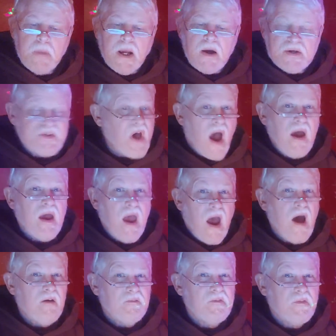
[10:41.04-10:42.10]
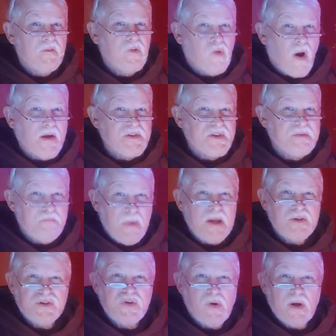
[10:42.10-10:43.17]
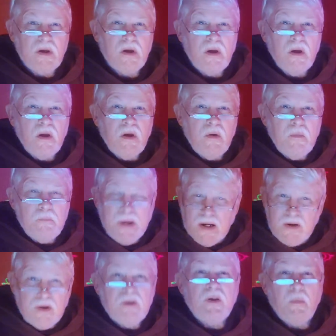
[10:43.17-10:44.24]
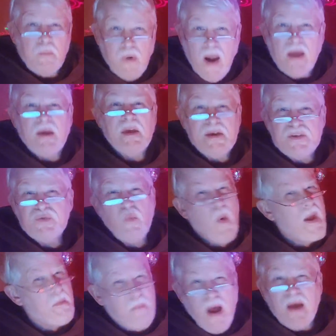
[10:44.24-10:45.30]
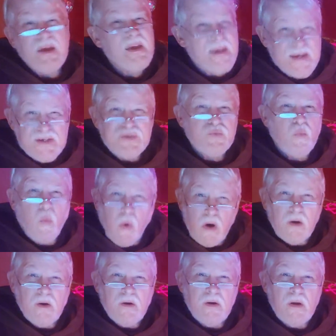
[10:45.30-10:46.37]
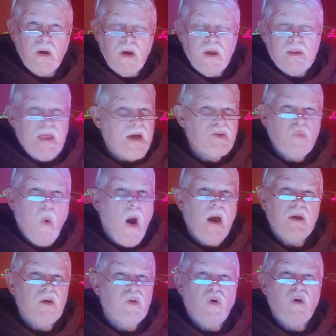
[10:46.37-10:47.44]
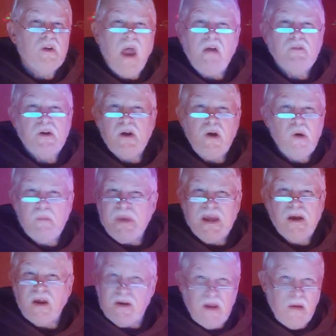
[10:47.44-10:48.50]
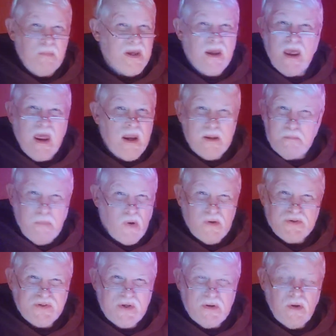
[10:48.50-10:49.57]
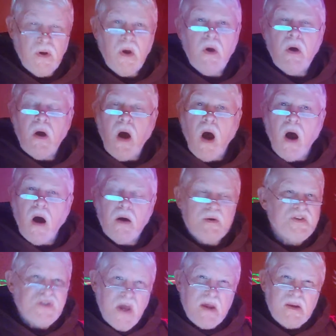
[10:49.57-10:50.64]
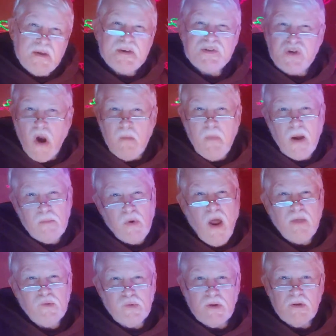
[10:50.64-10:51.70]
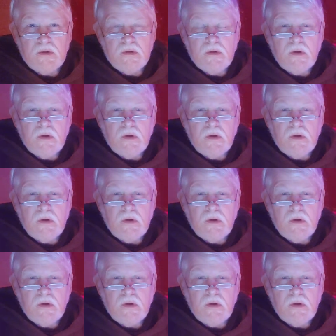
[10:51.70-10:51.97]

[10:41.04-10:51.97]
Because I have Christ's ministry to bring his way by his word. That's why you'll never hear me condemning any person. Uh, Satanists are my brethren.